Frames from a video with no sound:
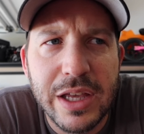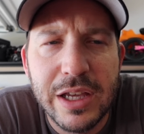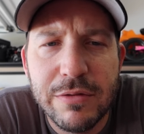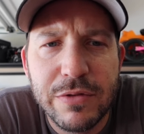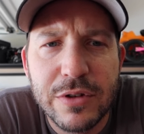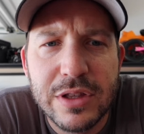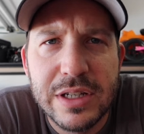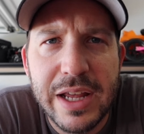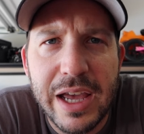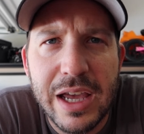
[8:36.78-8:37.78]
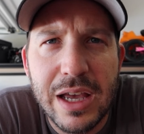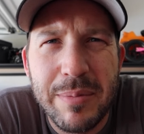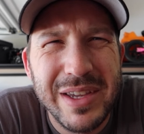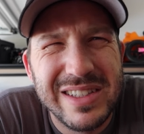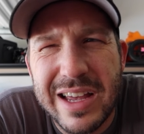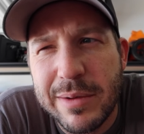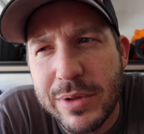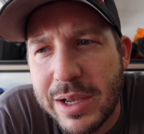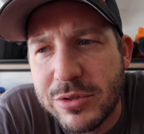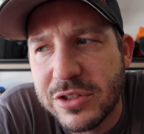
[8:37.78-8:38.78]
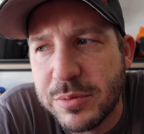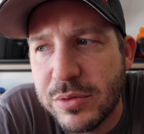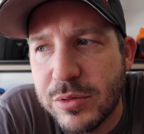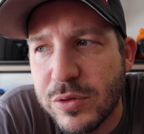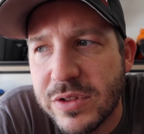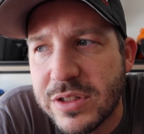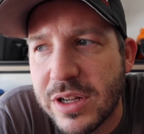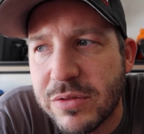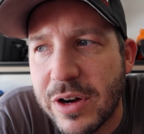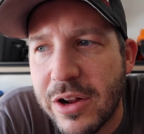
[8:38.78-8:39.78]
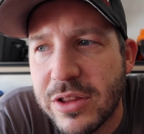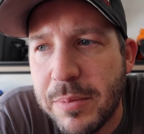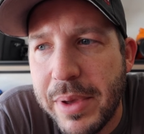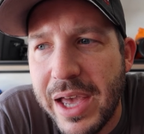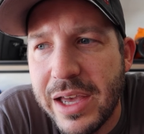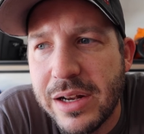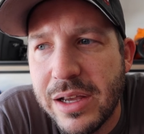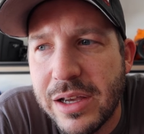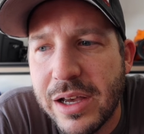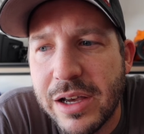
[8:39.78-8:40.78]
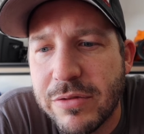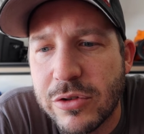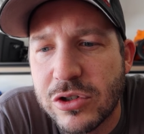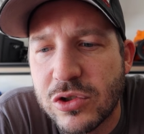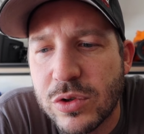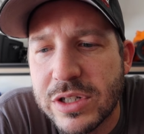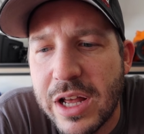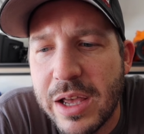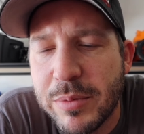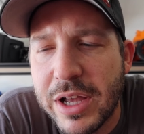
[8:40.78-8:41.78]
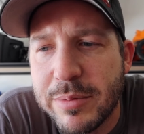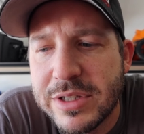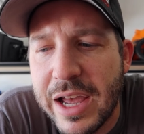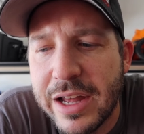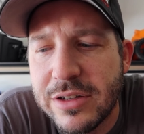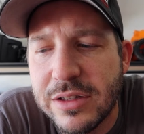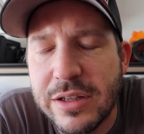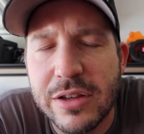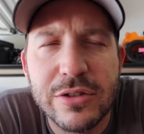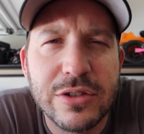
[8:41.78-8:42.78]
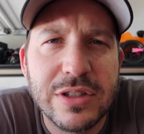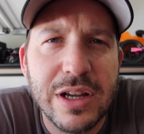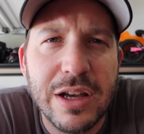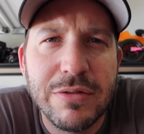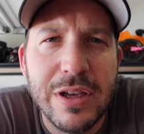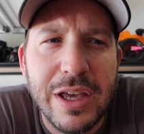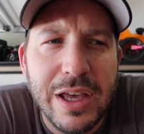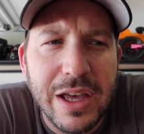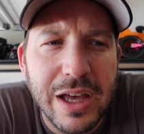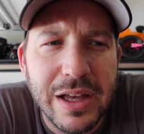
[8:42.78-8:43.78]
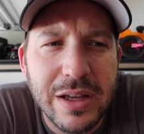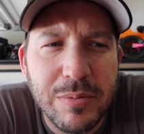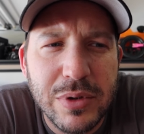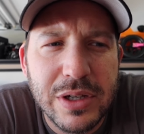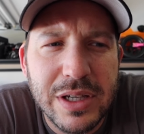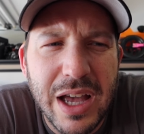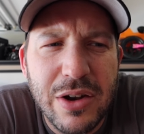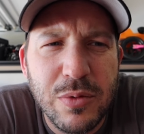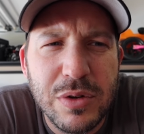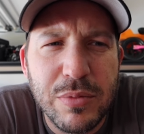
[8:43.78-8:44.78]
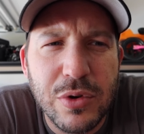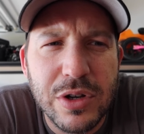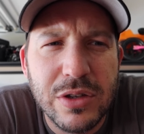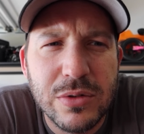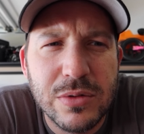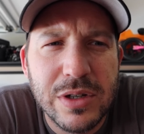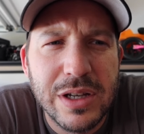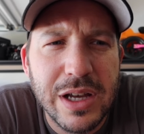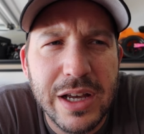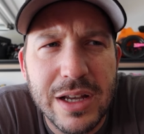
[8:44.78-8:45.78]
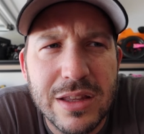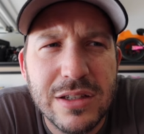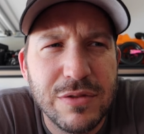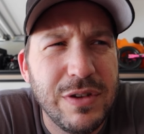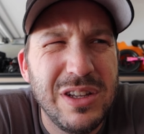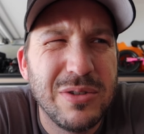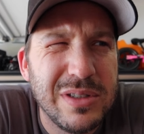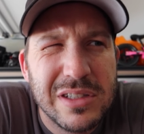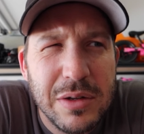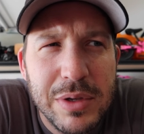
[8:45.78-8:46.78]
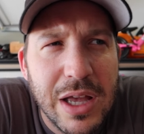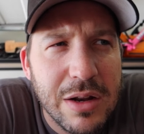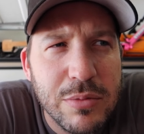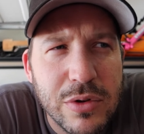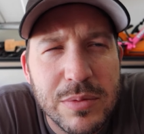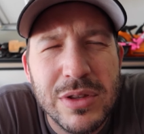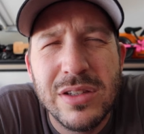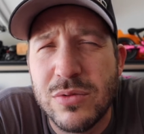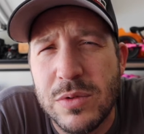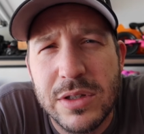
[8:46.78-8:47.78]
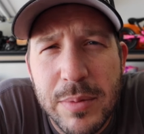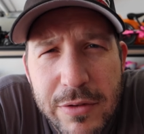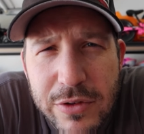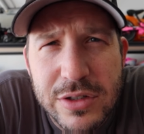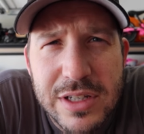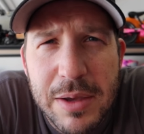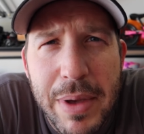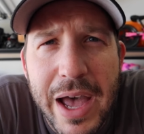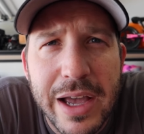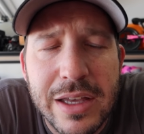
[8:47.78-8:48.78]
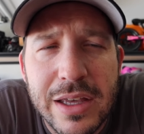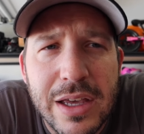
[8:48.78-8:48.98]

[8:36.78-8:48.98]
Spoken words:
end for the day. I may time lapse just me moving stuff around in the bed for a short time lapse to add to the other stuff. But yeah, I don't want to bore you. This video is going to be kind of boring, but this is really my first day back.